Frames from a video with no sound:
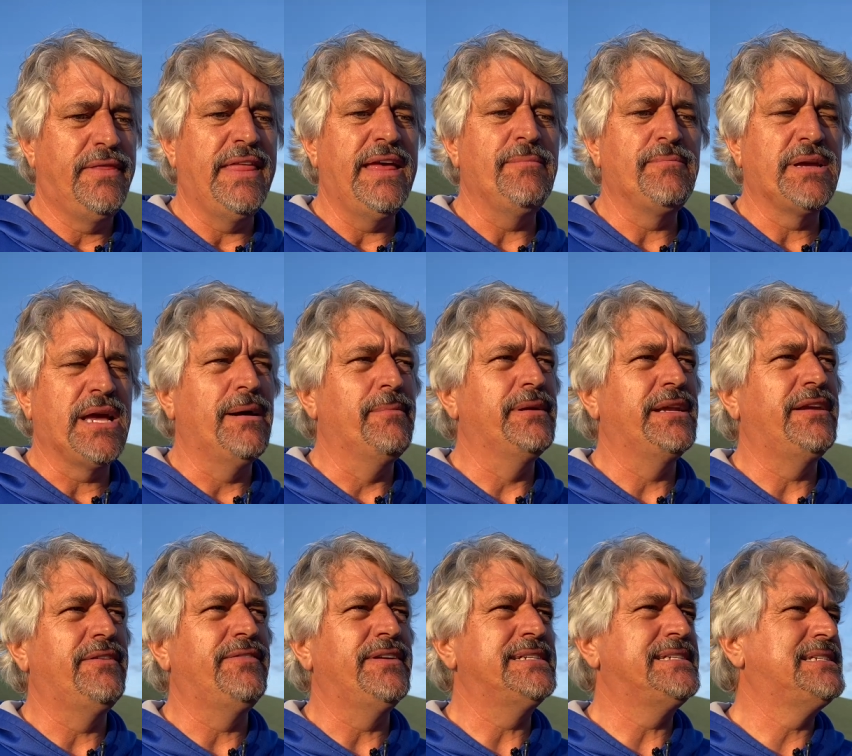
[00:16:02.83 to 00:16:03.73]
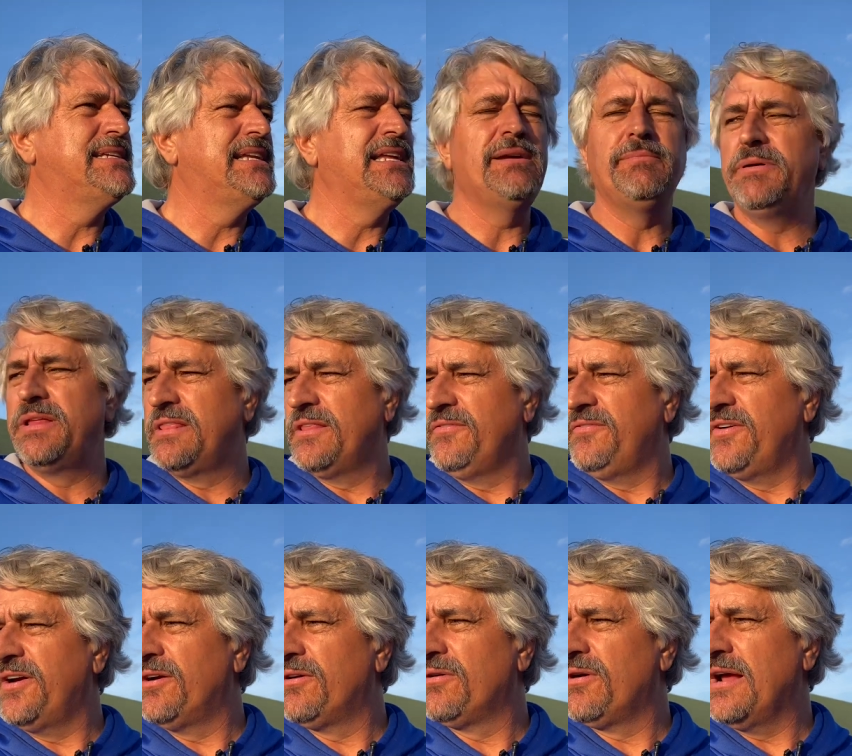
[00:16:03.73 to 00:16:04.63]
them coming to visit him at the
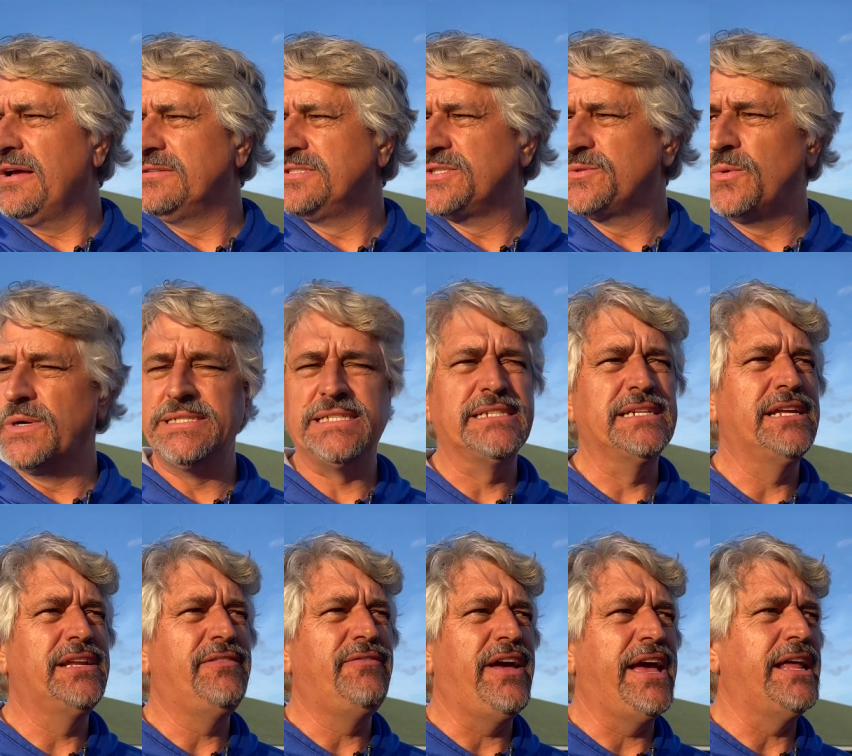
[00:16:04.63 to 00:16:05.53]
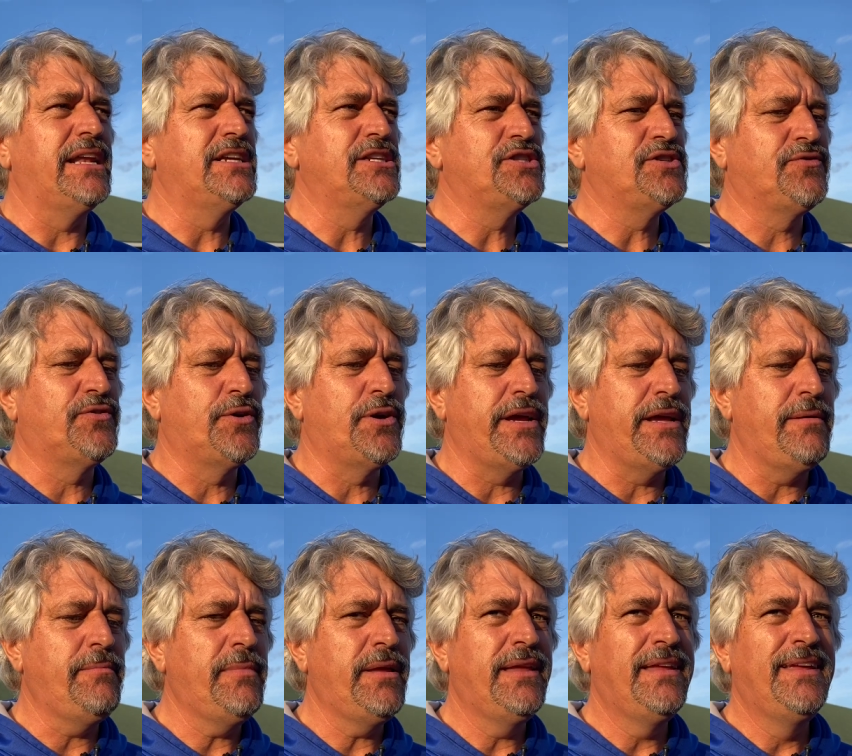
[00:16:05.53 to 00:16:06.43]
fairgrounds was an advantage for
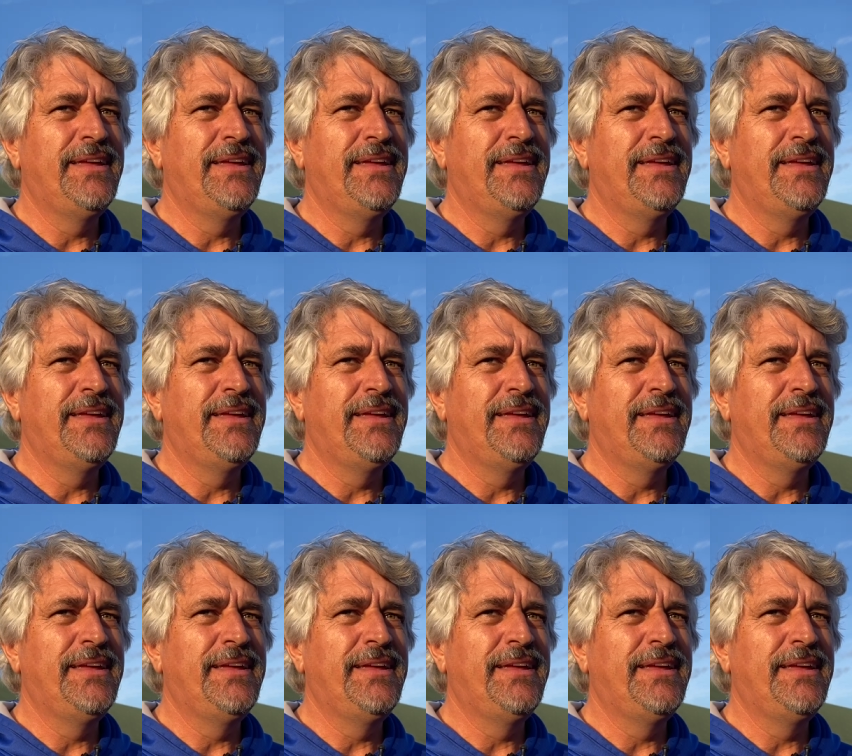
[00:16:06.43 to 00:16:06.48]
him.